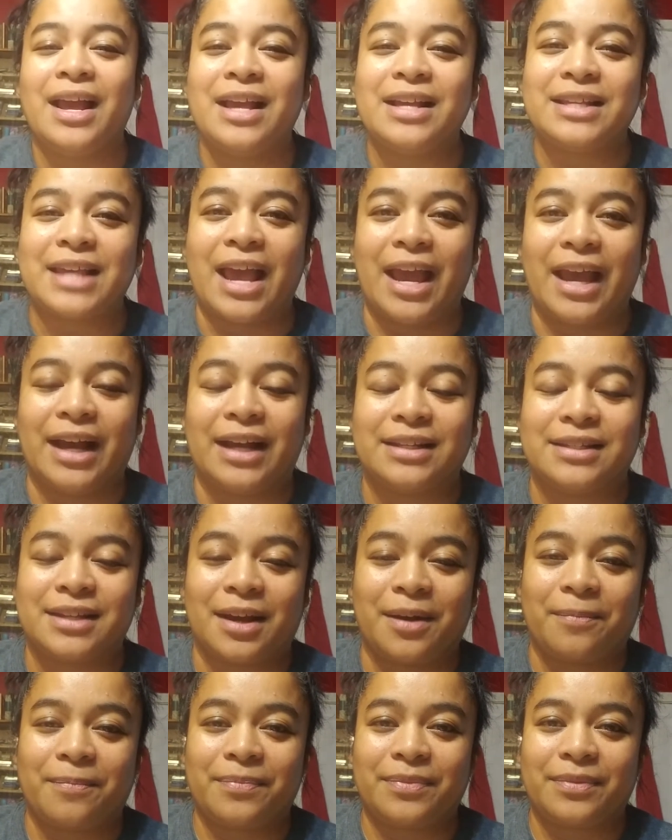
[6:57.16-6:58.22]
And
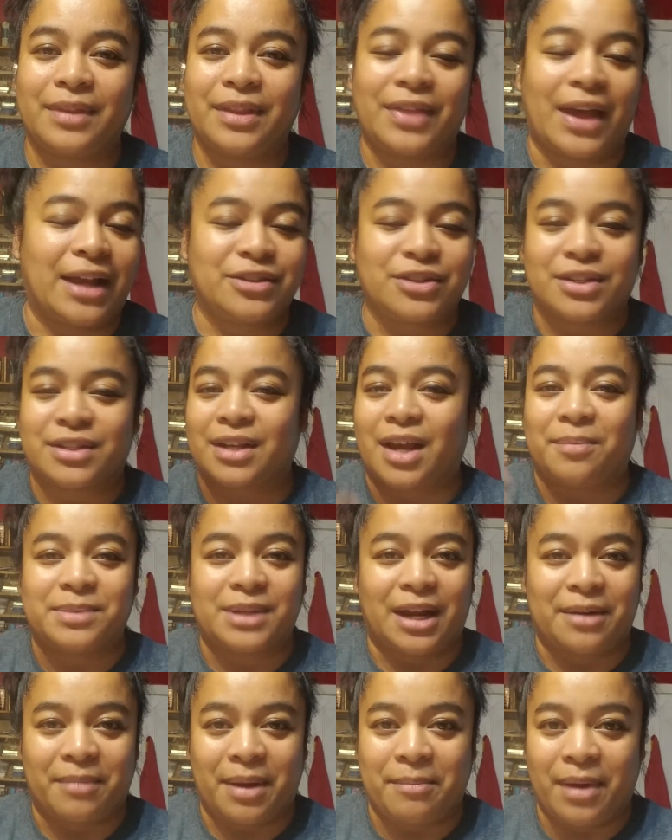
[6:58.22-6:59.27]
that just comes out
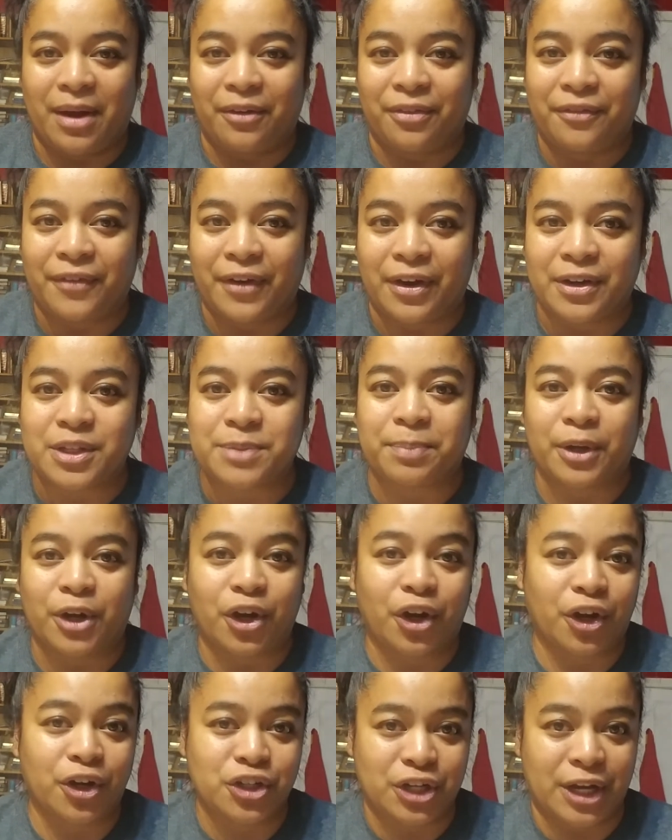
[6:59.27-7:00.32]
of my mouth first. But
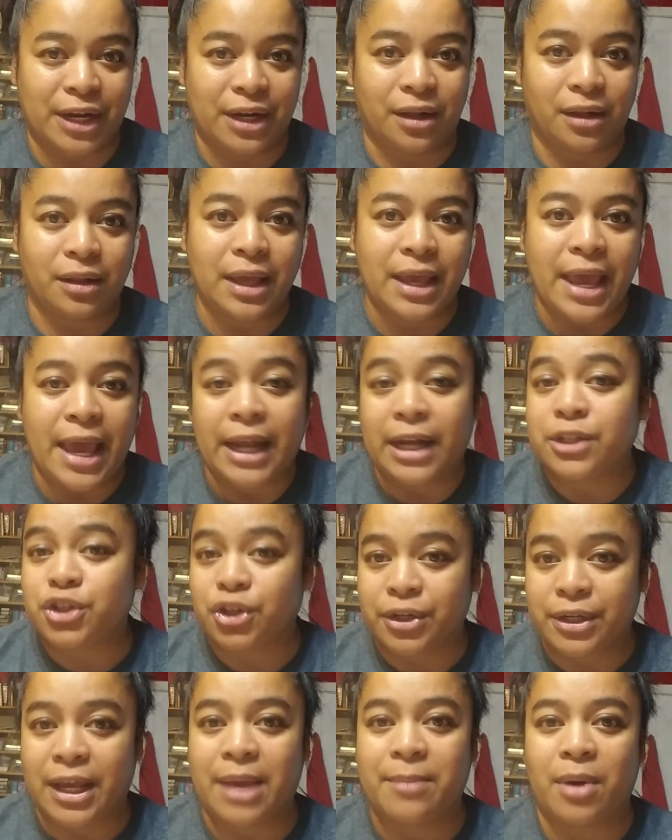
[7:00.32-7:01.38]
her channel, and it's her
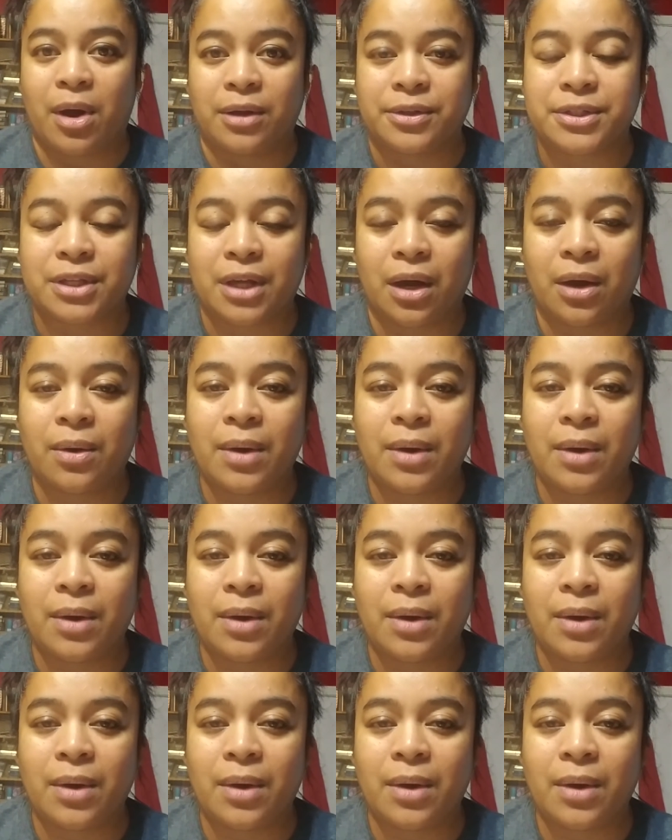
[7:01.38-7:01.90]
name also,